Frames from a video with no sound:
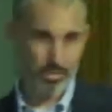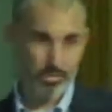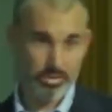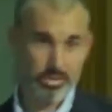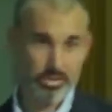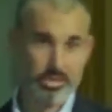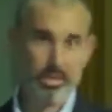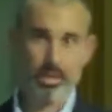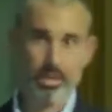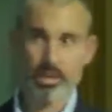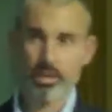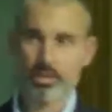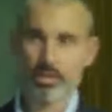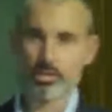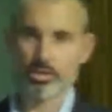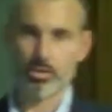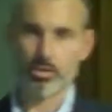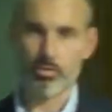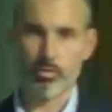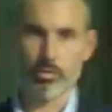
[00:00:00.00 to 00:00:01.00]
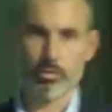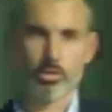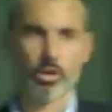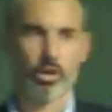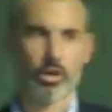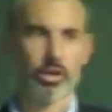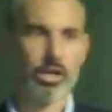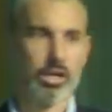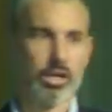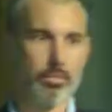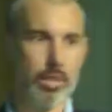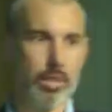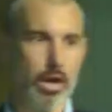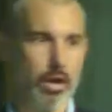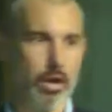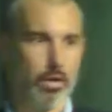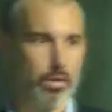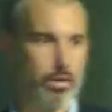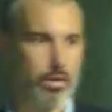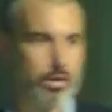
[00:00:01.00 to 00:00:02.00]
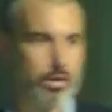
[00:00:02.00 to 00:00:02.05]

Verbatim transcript: And that's telephone service. So when we're